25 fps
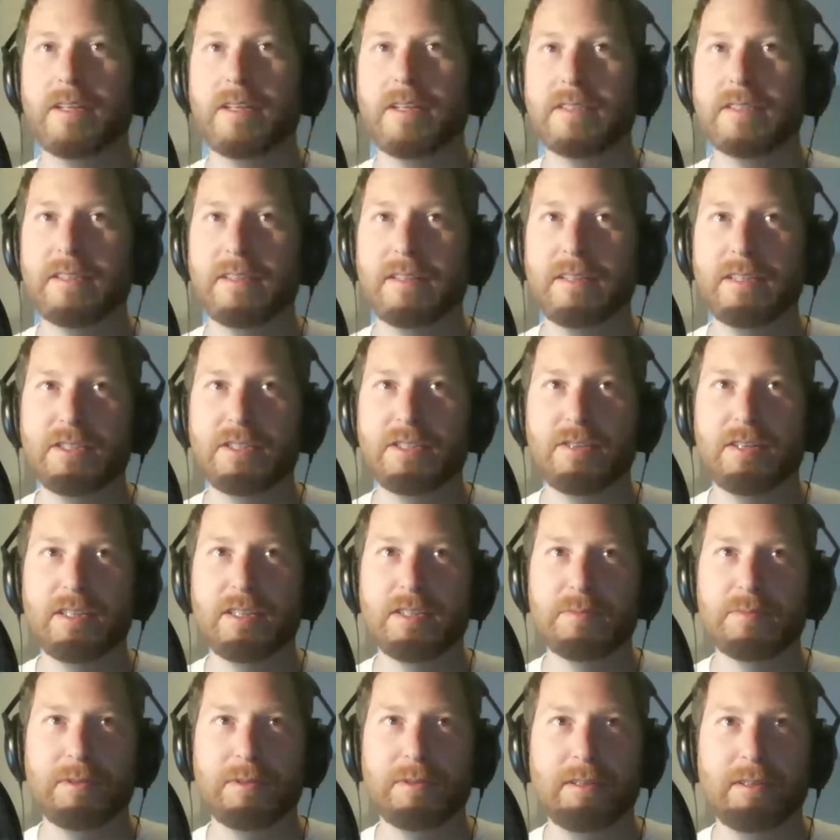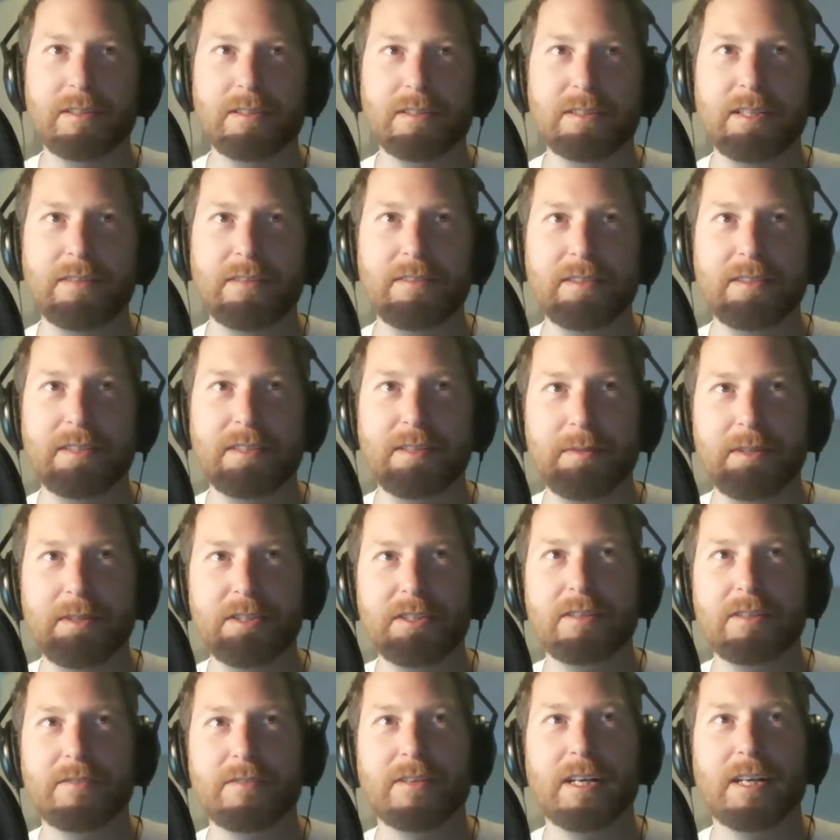instantly transported to the 7th
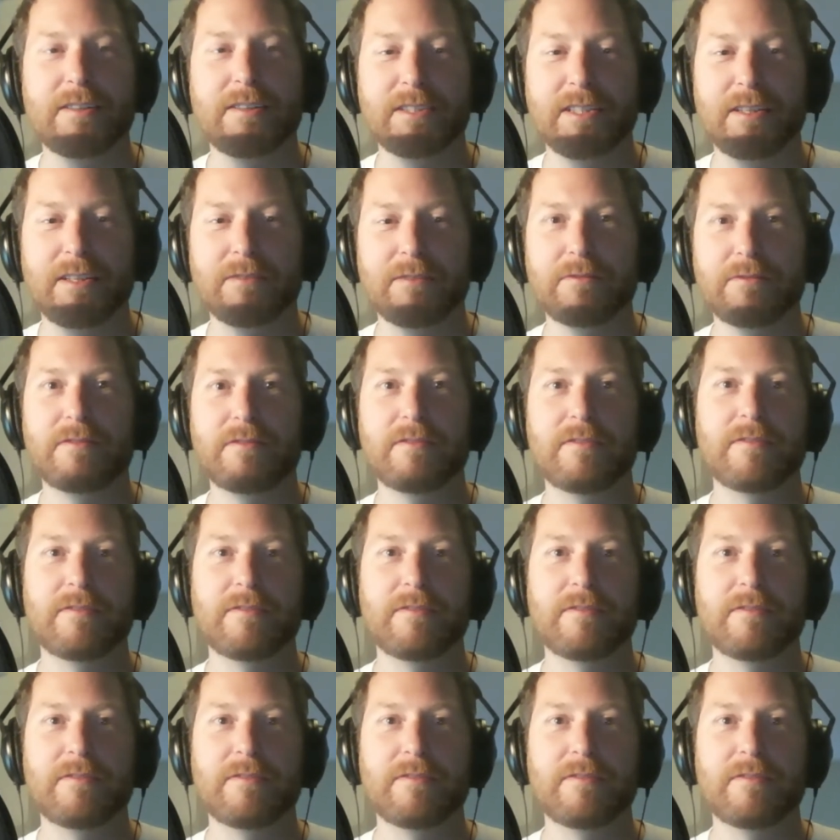dimension of higher self.